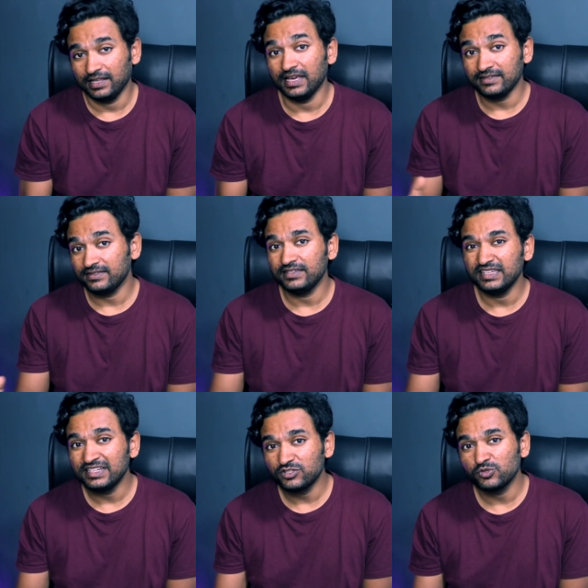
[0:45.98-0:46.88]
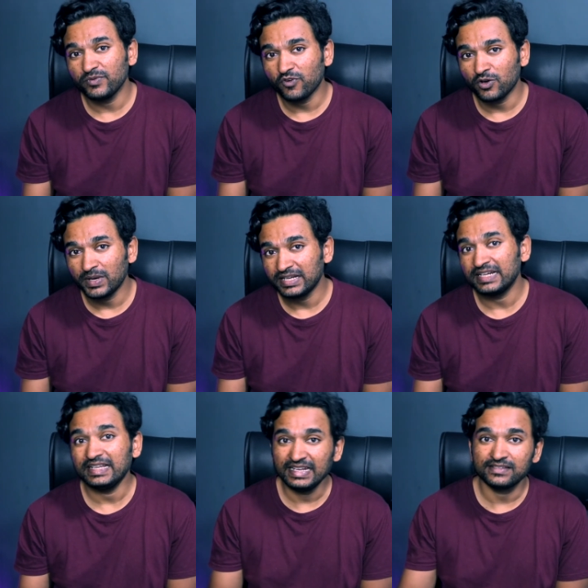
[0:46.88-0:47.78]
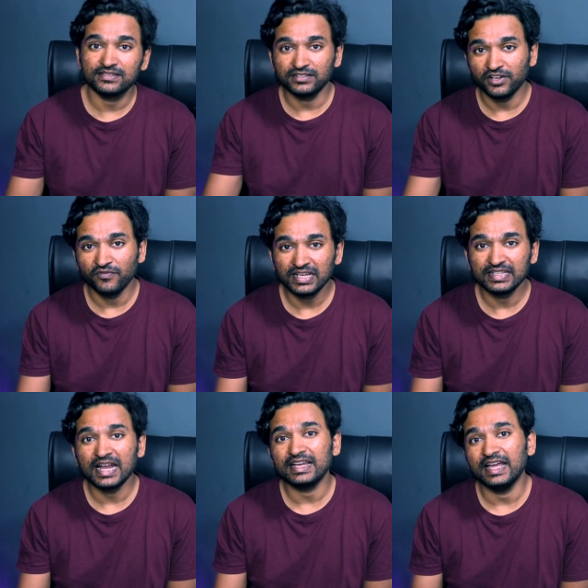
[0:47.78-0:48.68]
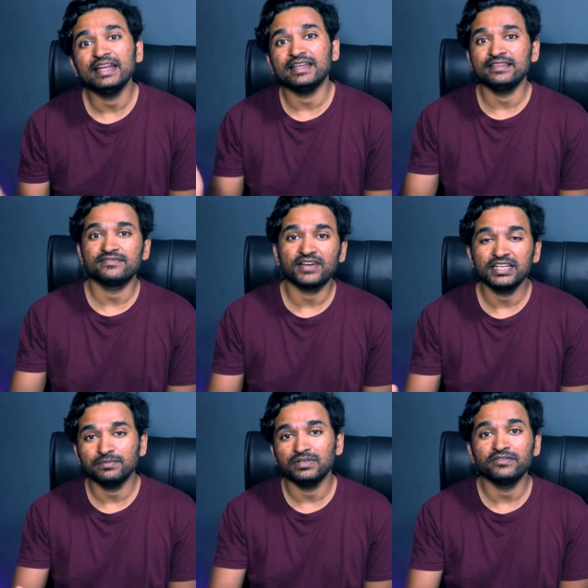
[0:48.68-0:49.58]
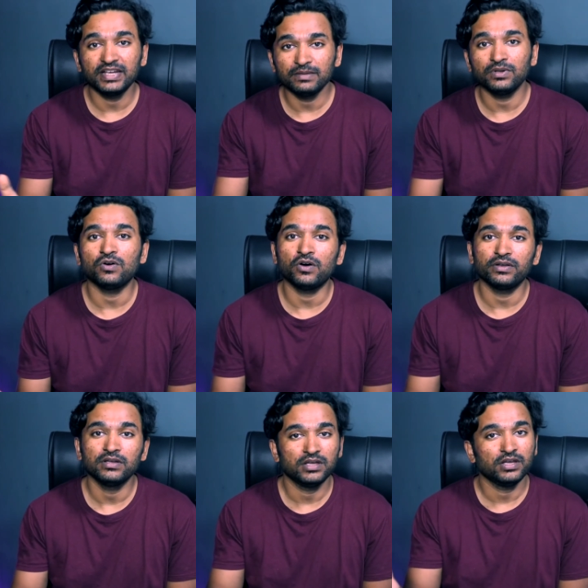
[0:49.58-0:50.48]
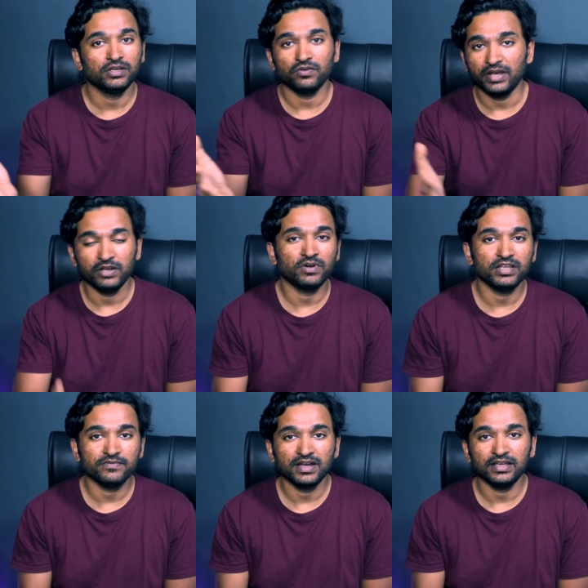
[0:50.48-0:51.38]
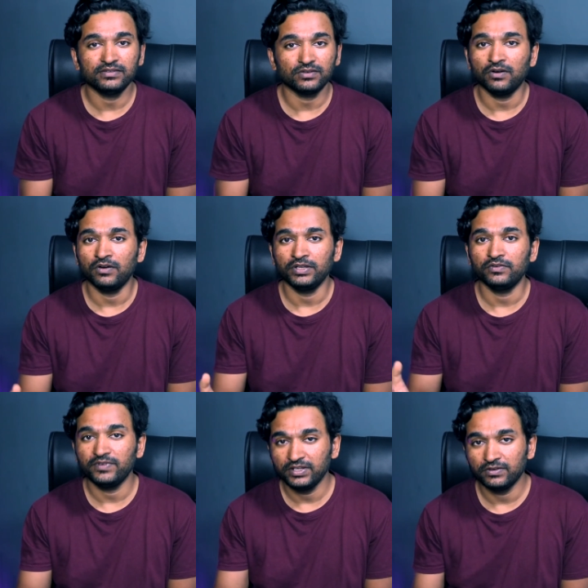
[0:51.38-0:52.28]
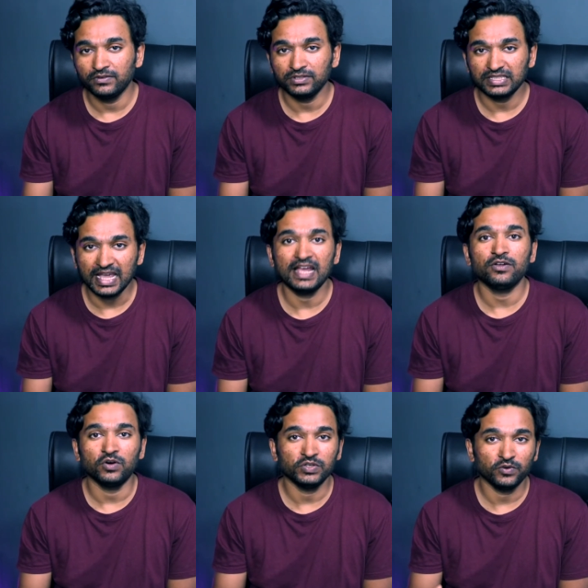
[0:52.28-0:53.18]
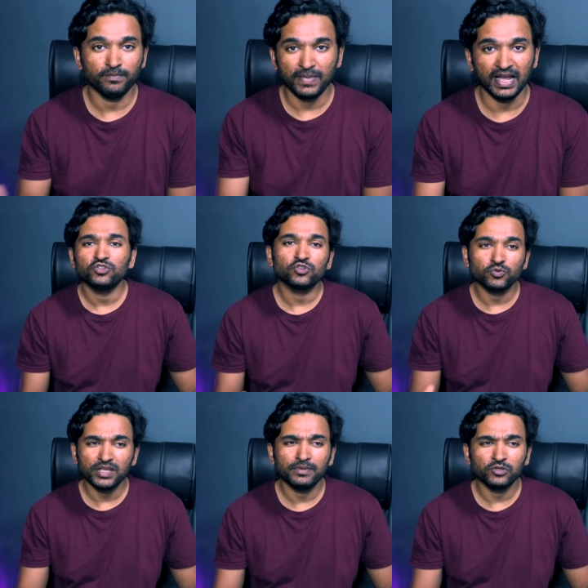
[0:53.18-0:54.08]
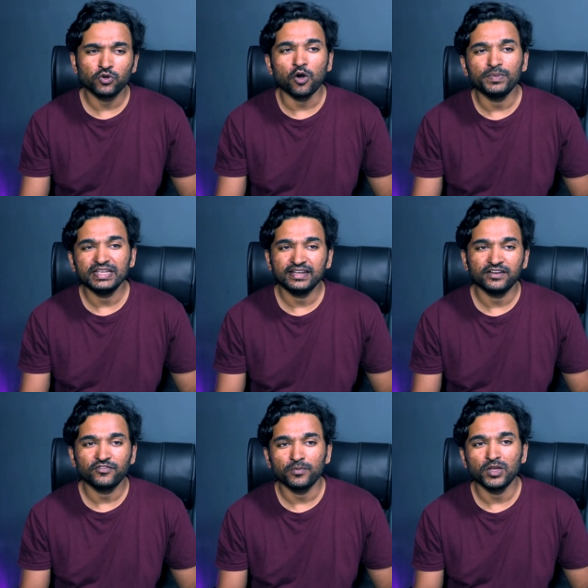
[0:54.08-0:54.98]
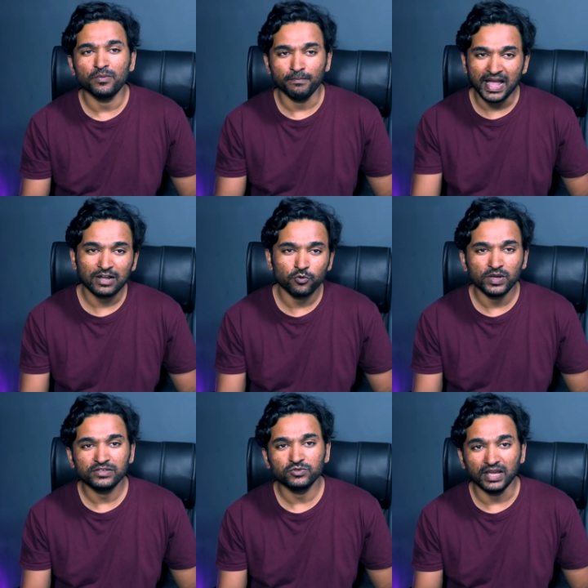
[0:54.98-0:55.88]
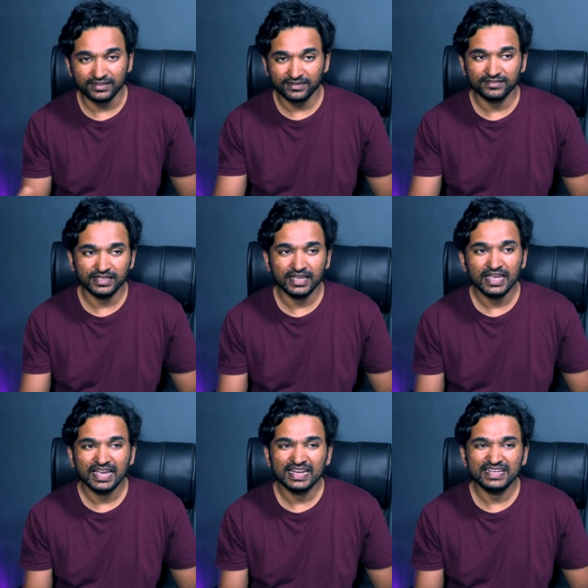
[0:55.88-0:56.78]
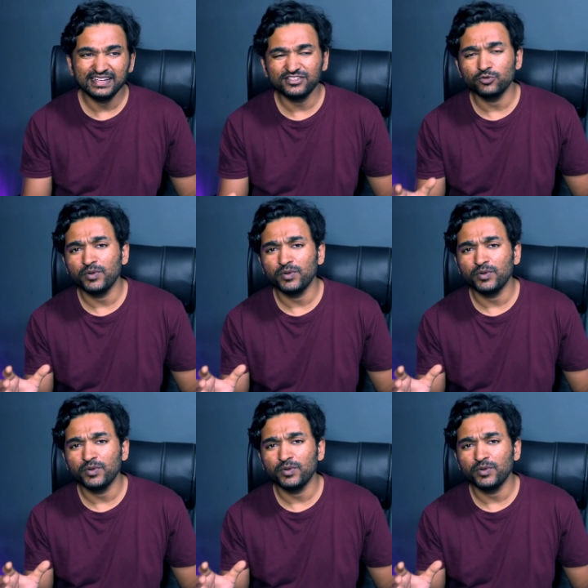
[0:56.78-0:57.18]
S S D needs to be formatted in a certain way that it is writable, readable on your Android device, on your Windows and on your Mac. So to be able to copy data from your Mac O S to S S D, it needs to be